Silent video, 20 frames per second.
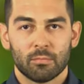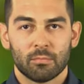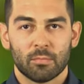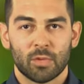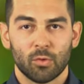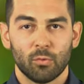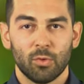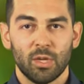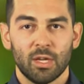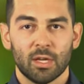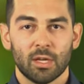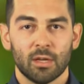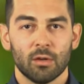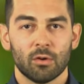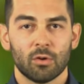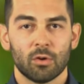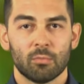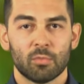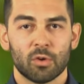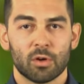But we can
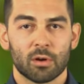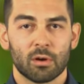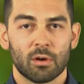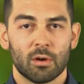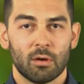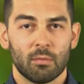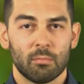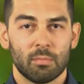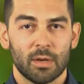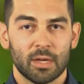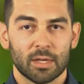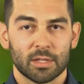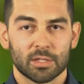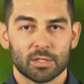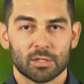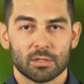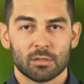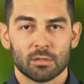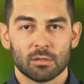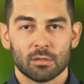go more
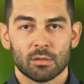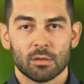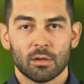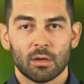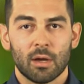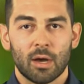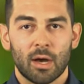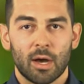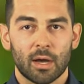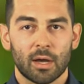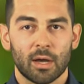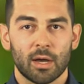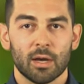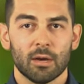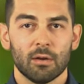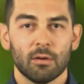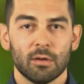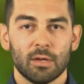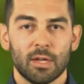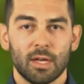complex. A car
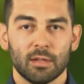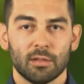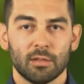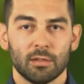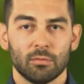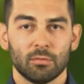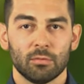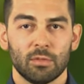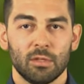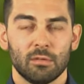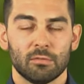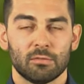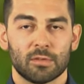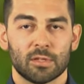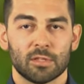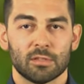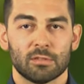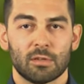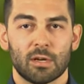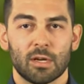connected to the
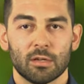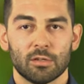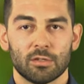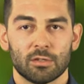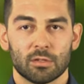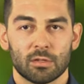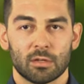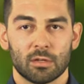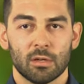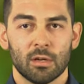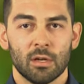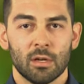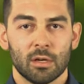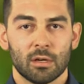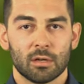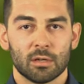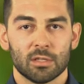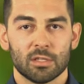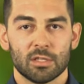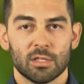infrastructure
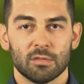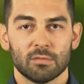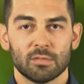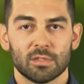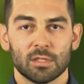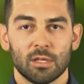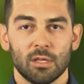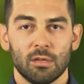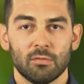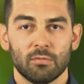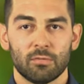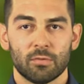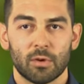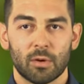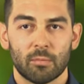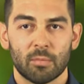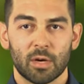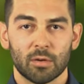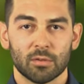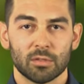receives info
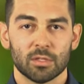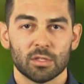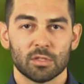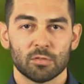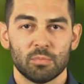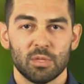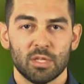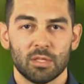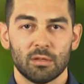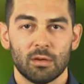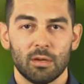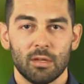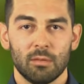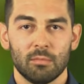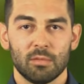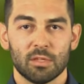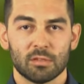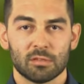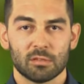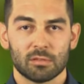about the speed
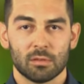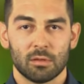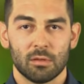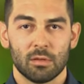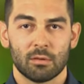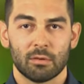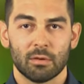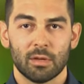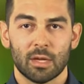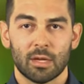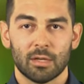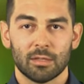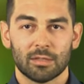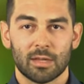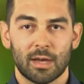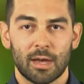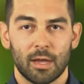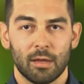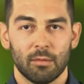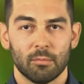limits in real
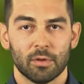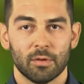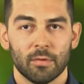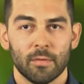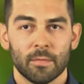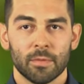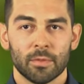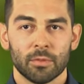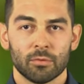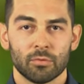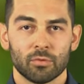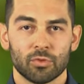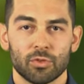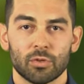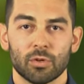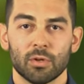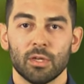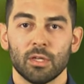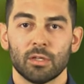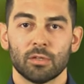time to
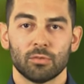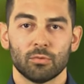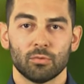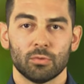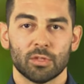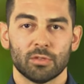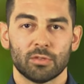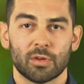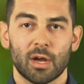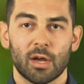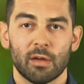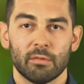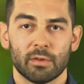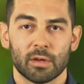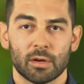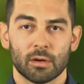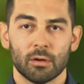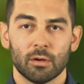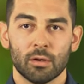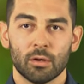show it to the
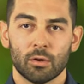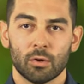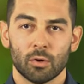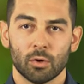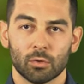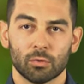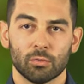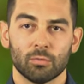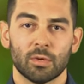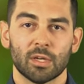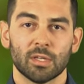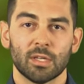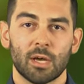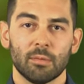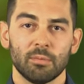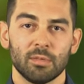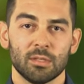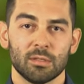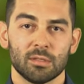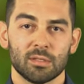driver or to
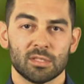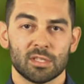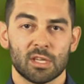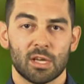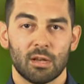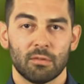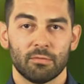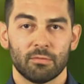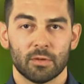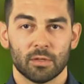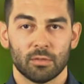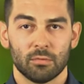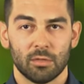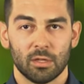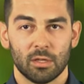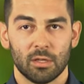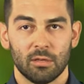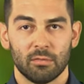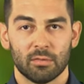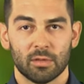adapt itself to the
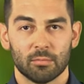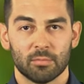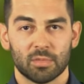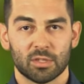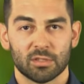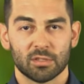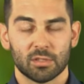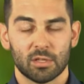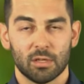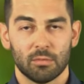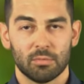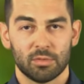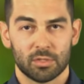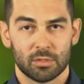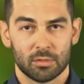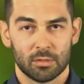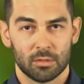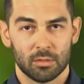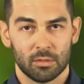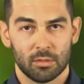given
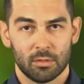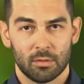prescription.